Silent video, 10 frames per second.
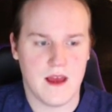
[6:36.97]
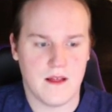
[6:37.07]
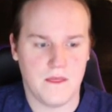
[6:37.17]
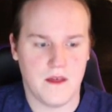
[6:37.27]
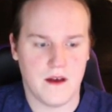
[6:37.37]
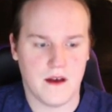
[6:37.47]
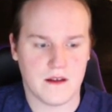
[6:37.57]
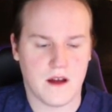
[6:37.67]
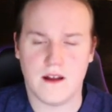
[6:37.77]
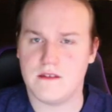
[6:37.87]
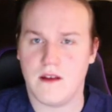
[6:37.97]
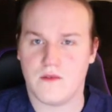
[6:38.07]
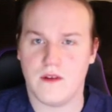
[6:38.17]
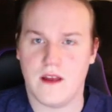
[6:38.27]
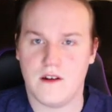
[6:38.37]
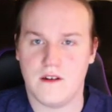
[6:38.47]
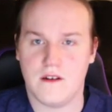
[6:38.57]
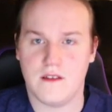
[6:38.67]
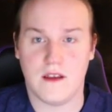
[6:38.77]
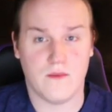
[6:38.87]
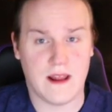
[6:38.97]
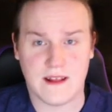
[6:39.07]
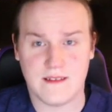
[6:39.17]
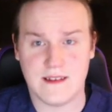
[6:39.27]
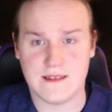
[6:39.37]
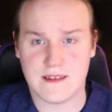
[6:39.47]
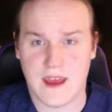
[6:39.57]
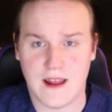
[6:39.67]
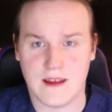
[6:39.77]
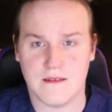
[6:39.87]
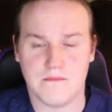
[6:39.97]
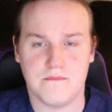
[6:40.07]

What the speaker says: the content creator theoretically is getting